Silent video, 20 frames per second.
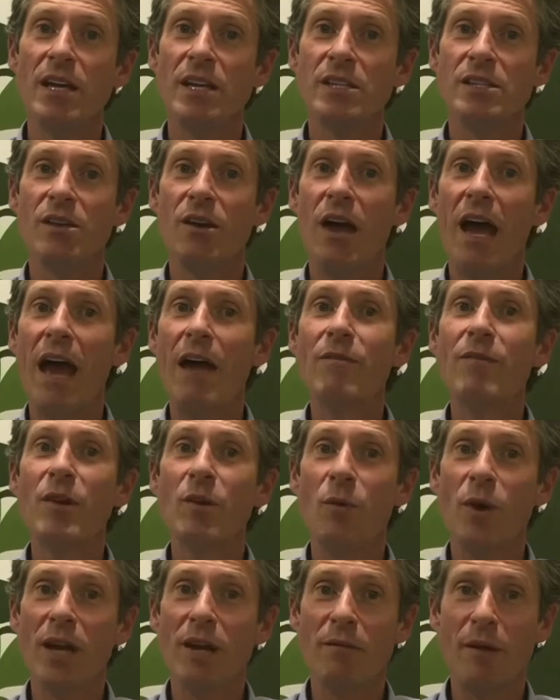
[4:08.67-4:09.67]
So every
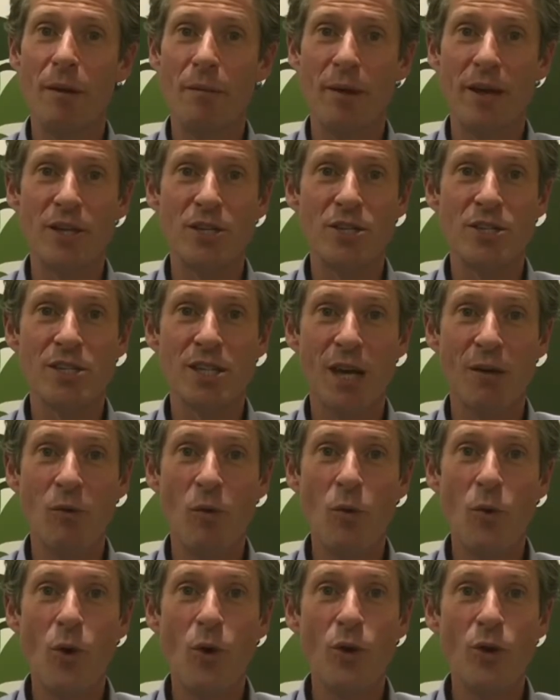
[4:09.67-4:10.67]
one of my patients, I
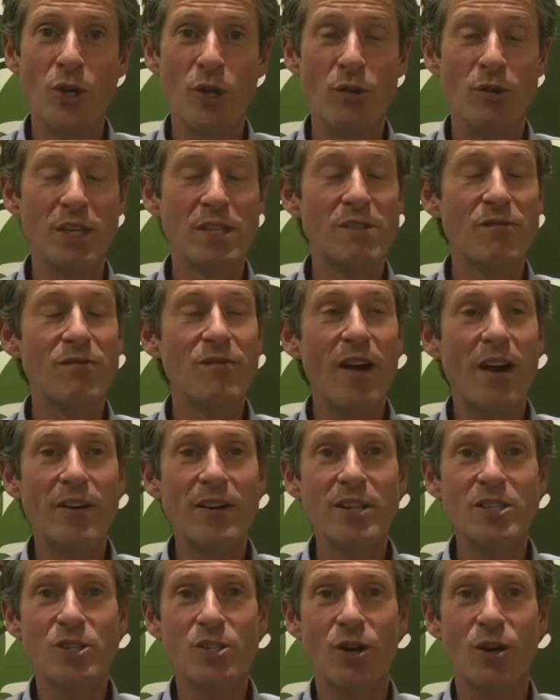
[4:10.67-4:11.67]
will warn you, there's a
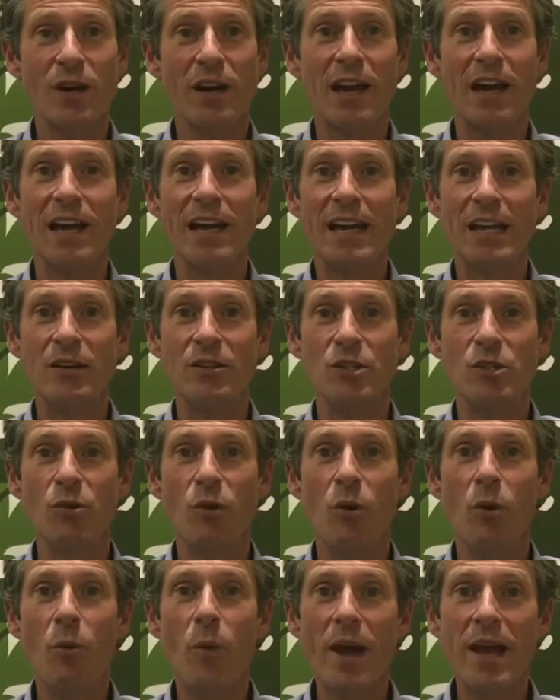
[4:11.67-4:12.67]
very strong likelihood you
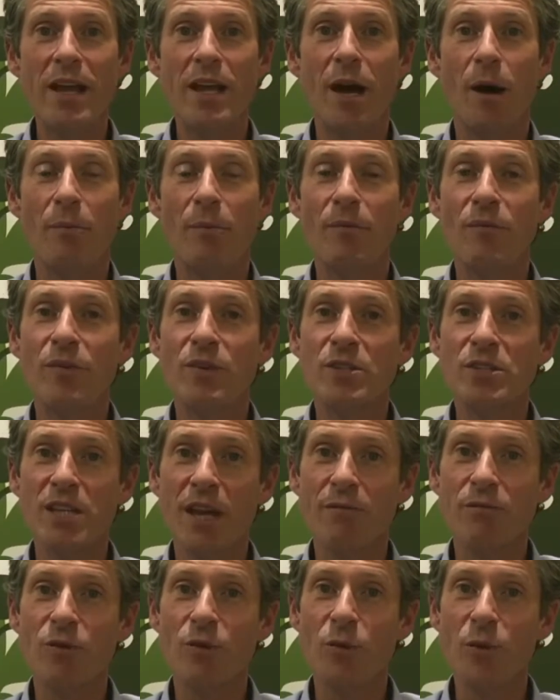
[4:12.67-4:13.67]
will wake up and for
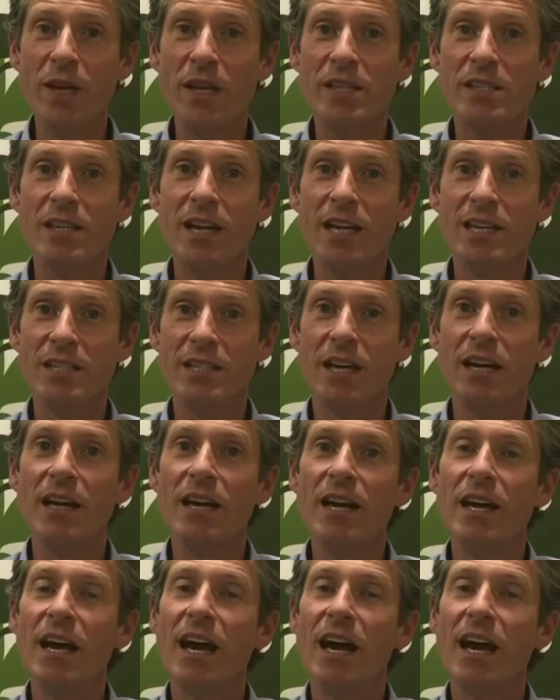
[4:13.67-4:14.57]
several weeks later